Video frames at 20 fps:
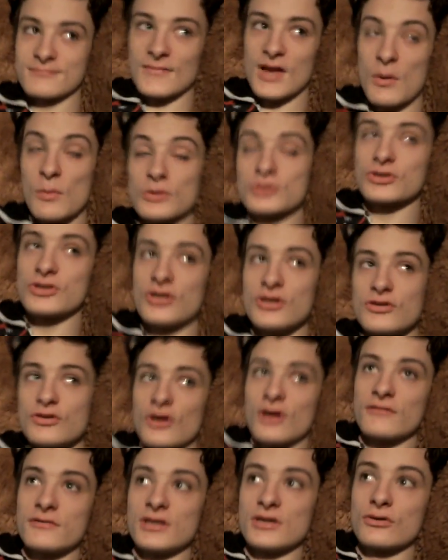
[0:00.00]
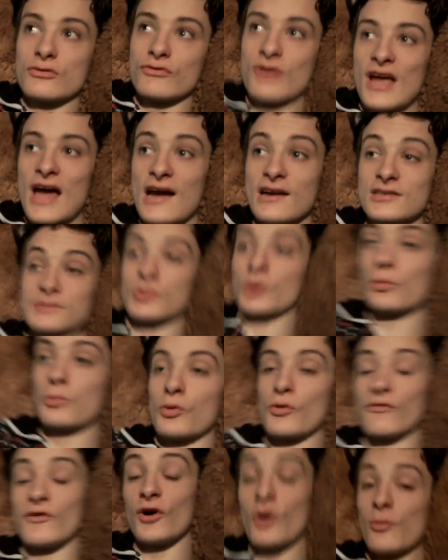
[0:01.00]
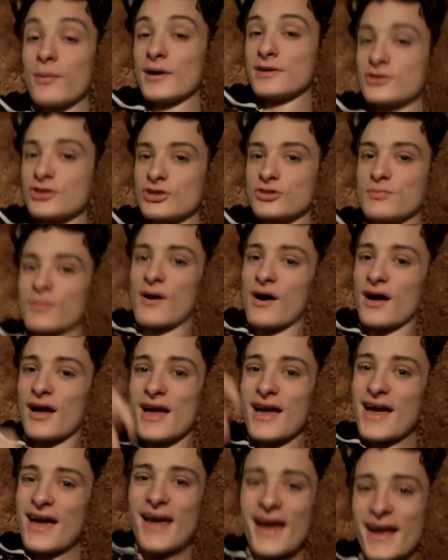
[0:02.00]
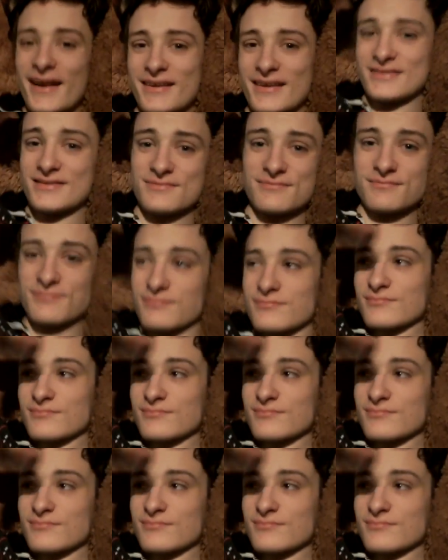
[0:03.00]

I was going to do a video react to my profile pictures, but it didn't